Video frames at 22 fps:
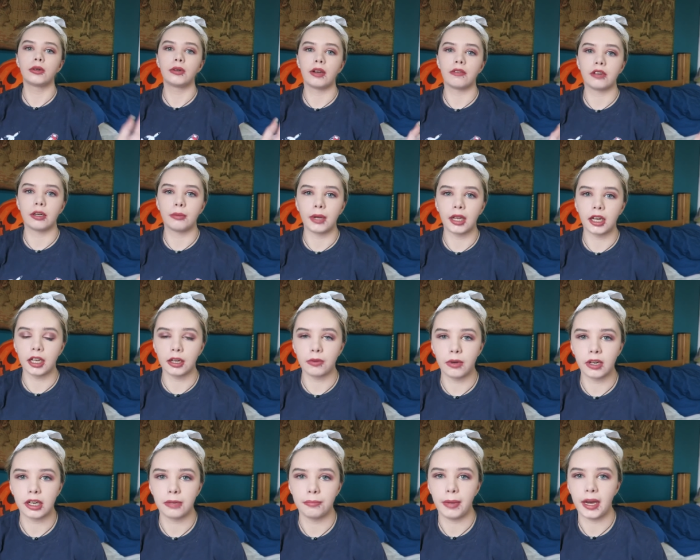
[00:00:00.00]
everybody,
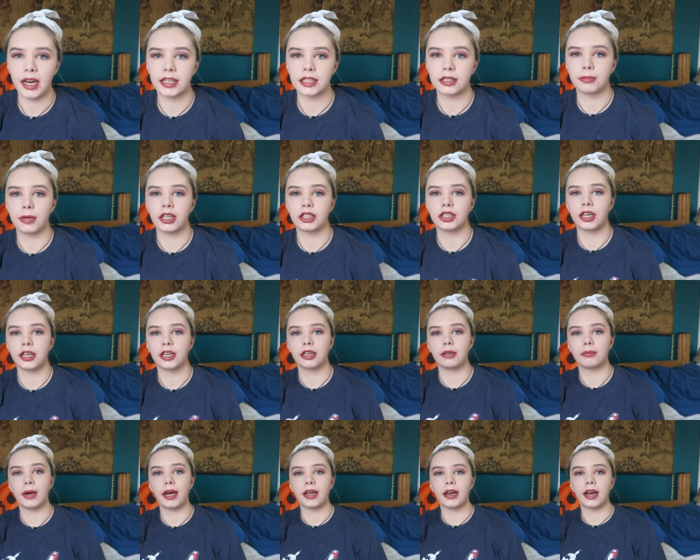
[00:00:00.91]
welcome back to my
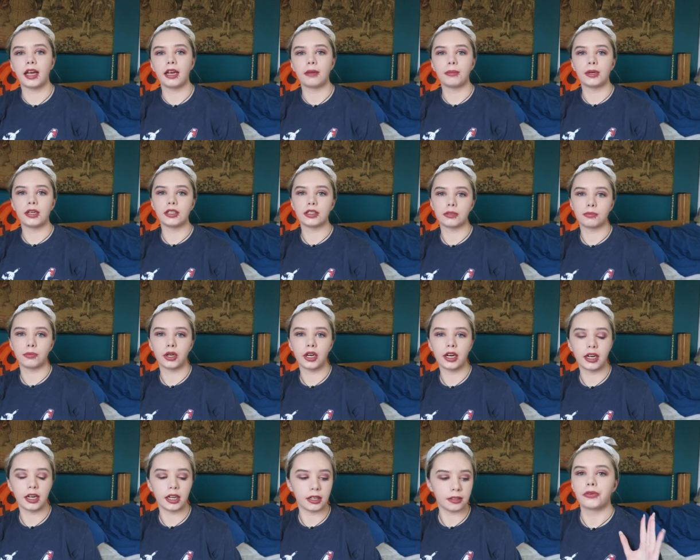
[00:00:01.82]
channel. My name is
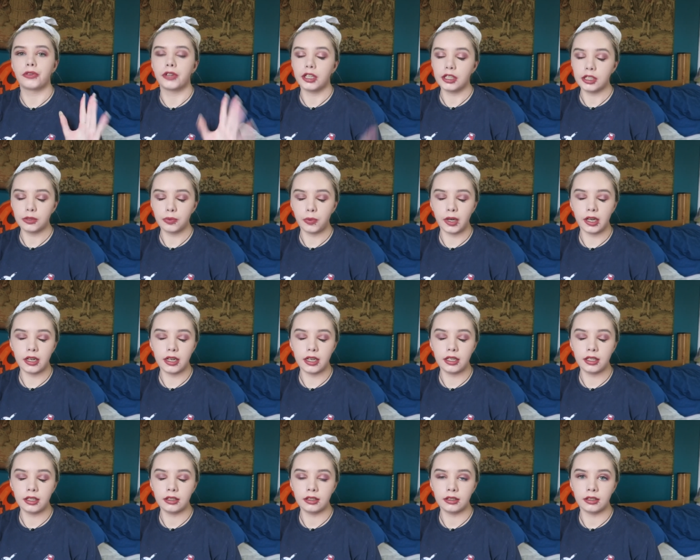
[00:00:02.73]
Marina. This
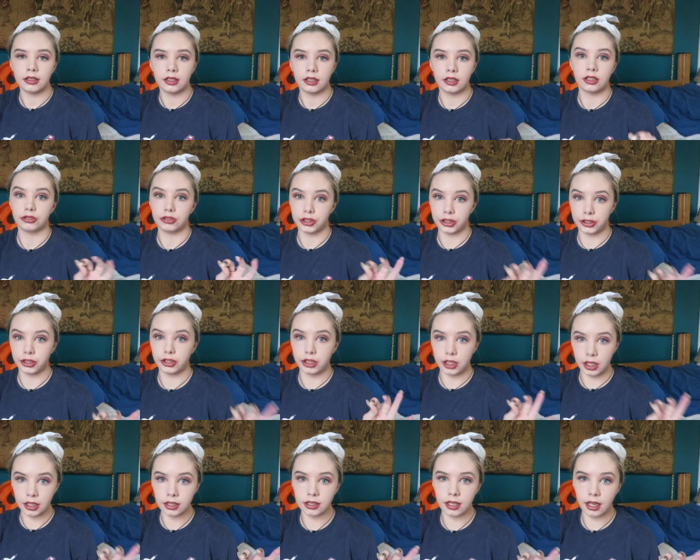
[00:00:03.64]
one,
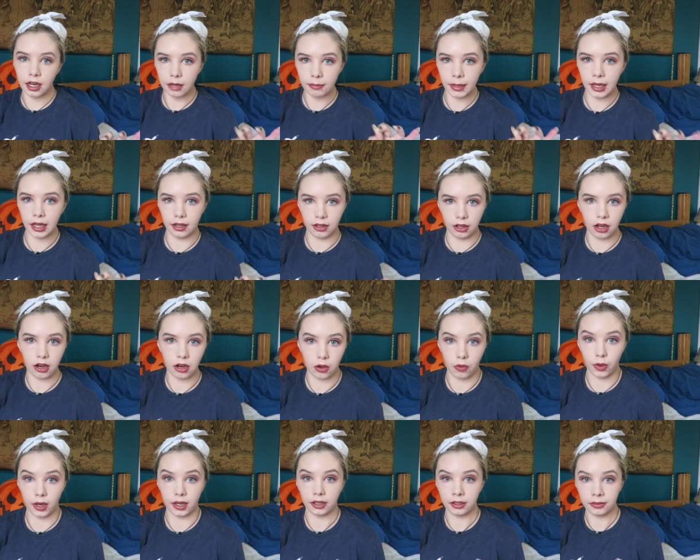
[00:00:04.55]
she's gonna be a
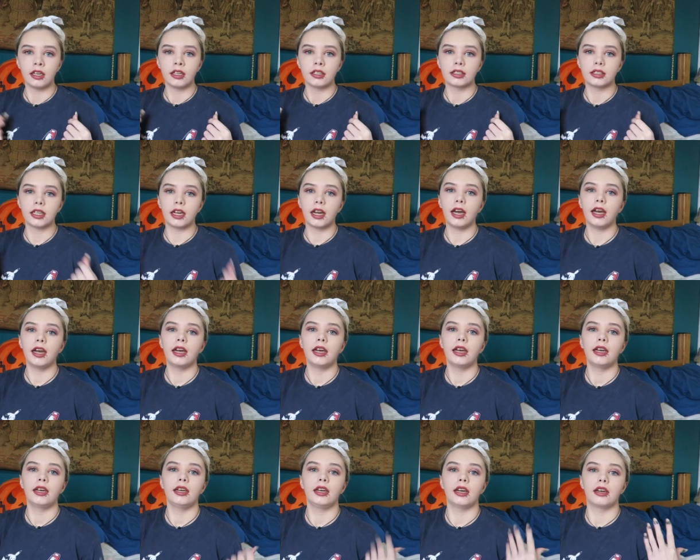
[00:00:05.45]
long one.
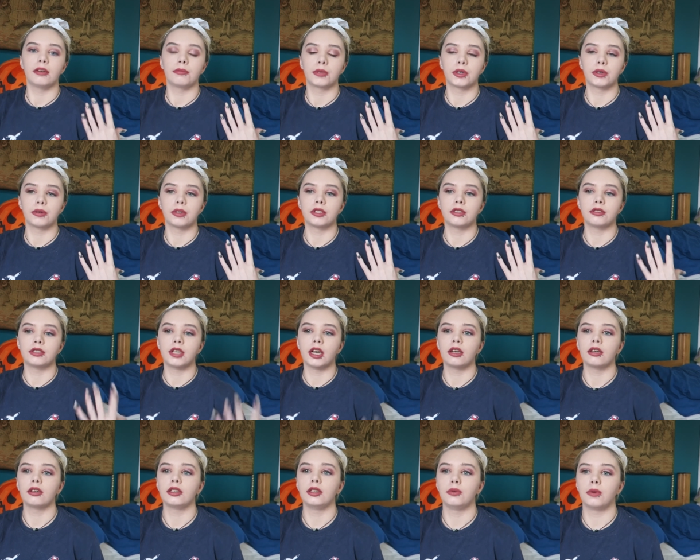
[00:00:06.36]
Today, I'm going to
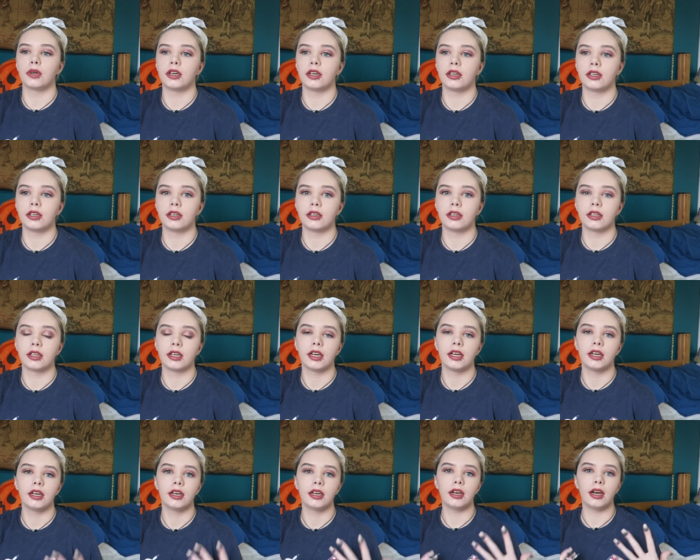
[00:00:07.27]
tell you all
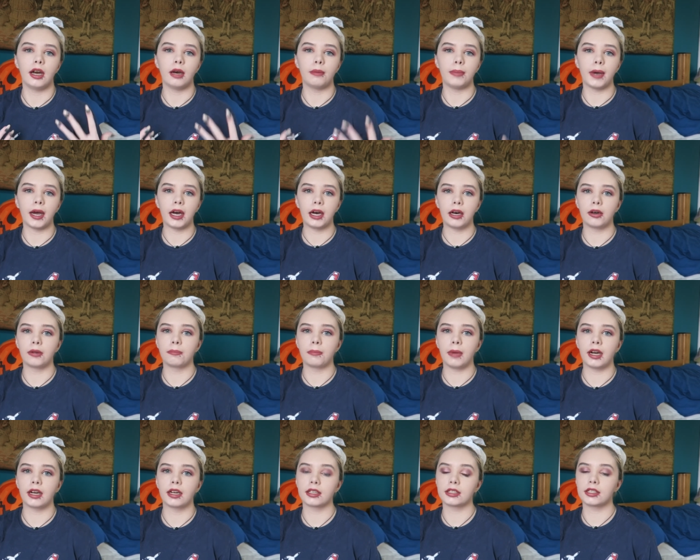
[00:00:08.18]
about
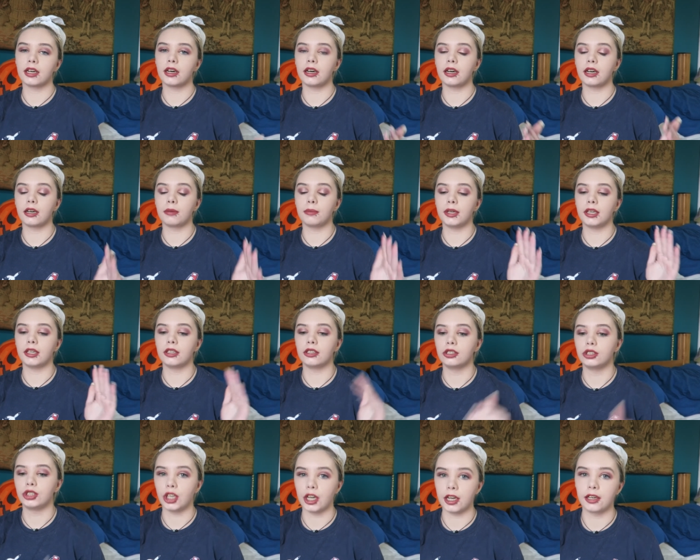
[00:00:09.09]
my time
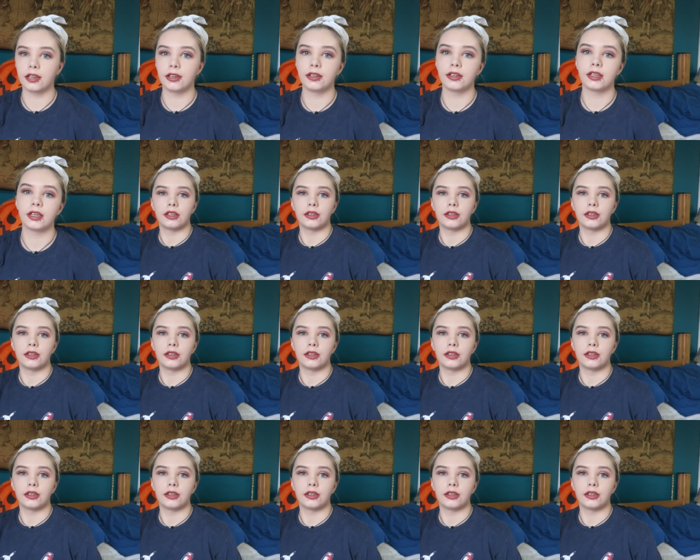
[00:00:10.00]
in jail.